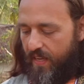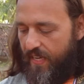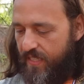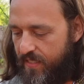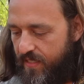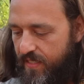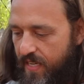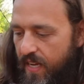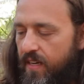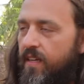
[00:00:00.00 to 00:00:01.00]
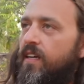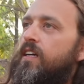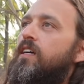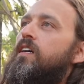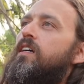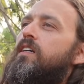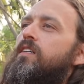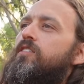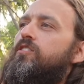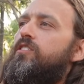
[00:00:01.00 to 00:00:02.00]
instead
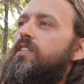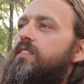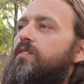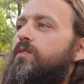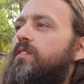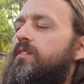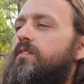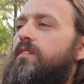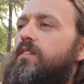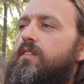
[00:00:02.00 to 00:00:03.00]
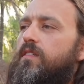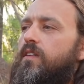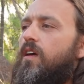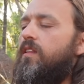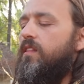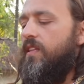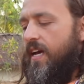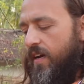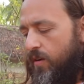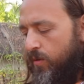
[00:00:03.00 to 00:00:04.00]
just
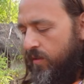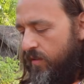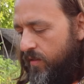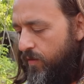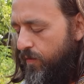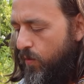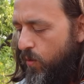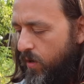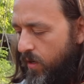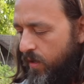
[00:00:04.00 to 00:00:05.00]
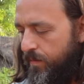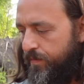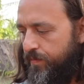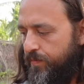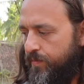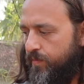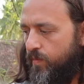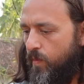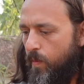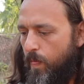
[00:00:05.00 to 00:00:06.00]
allow for
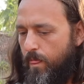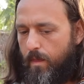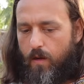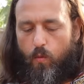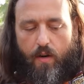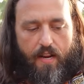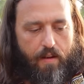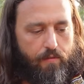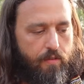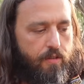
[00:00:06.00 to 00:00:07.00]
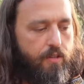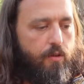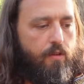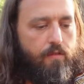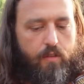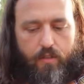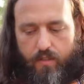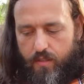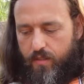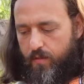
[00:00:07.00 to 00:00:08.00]
whatever the
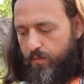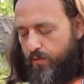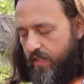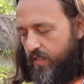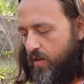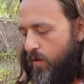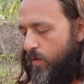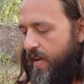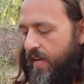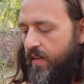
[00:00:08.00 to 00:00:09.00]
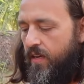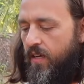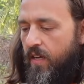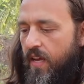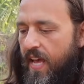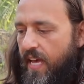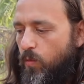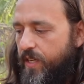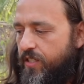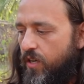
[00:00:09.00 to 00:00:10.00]
universe brings our way. And
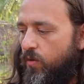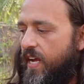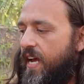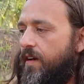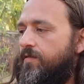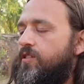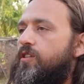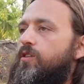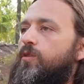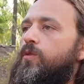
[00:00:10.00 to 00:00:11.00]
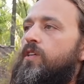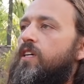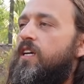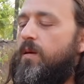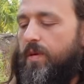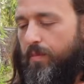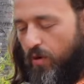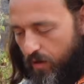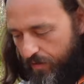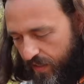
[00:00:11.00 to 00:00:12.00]
we don't have to be
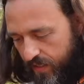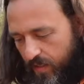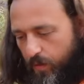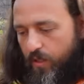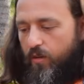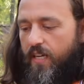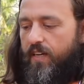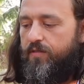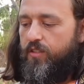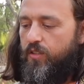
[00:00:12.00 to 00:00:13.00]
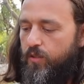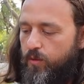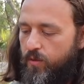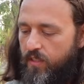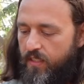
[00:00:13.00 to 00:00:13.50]
perfect and we don't have to